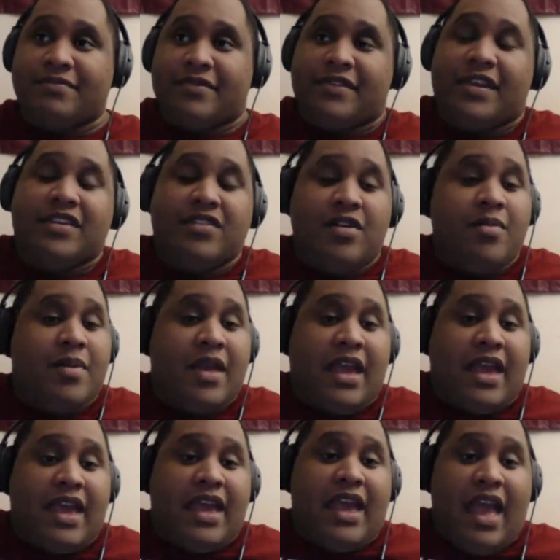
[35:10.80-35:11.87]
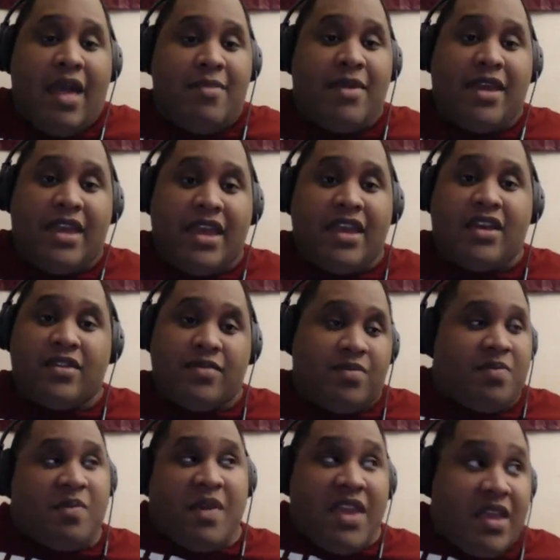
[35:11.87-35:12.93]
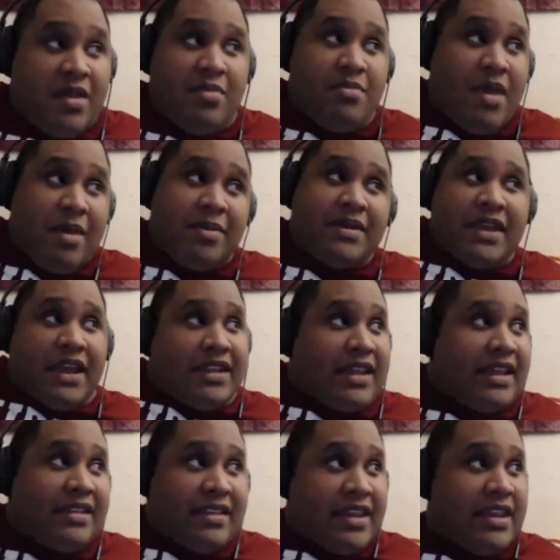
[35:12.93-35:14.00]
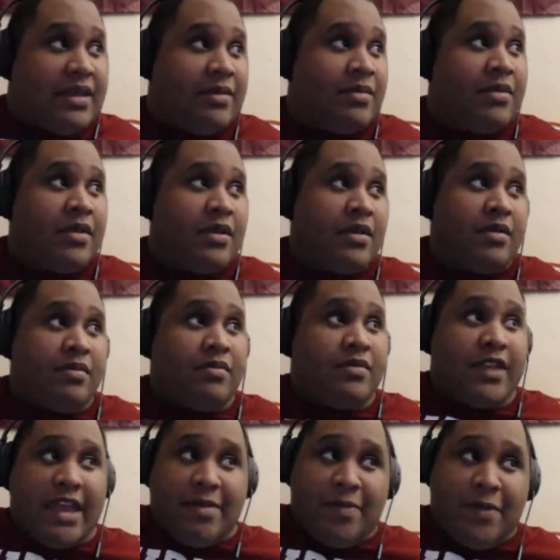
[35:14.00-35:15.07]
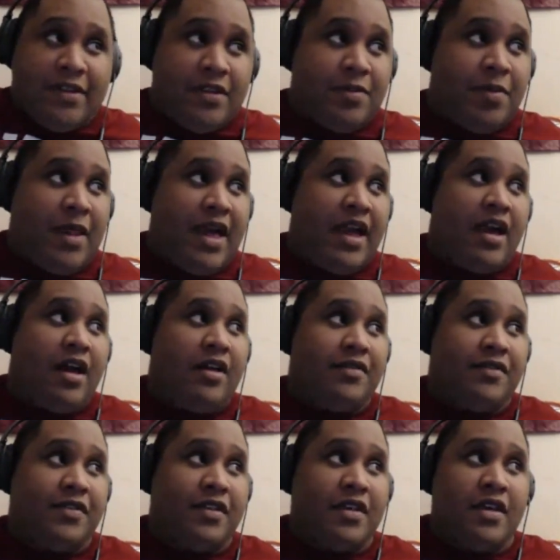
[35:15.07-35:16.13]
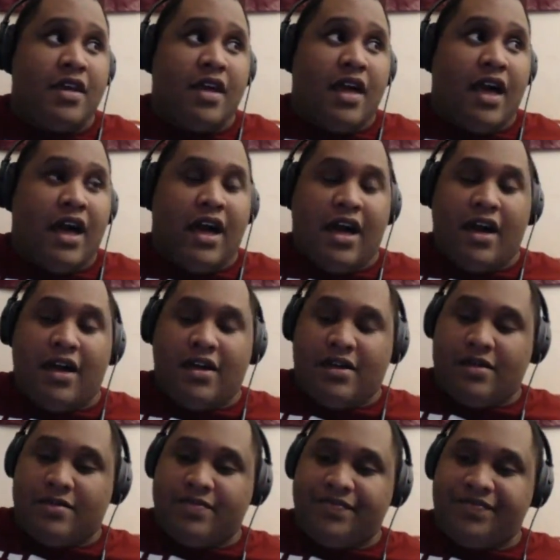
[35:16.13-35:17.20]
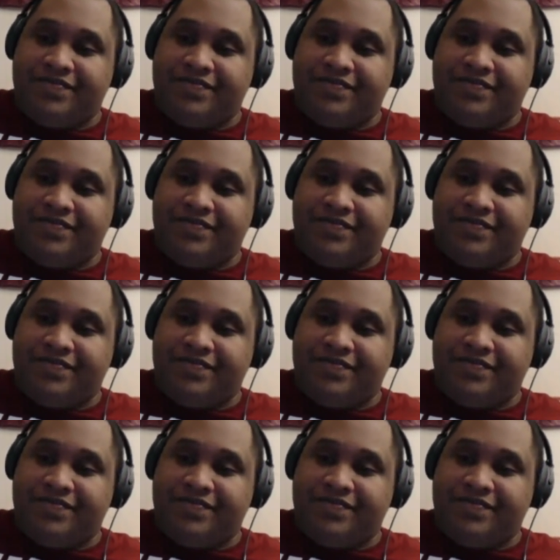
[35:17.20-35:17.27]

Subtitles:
He's going to. I mean, he could maybe take that team deep into the playoffs. I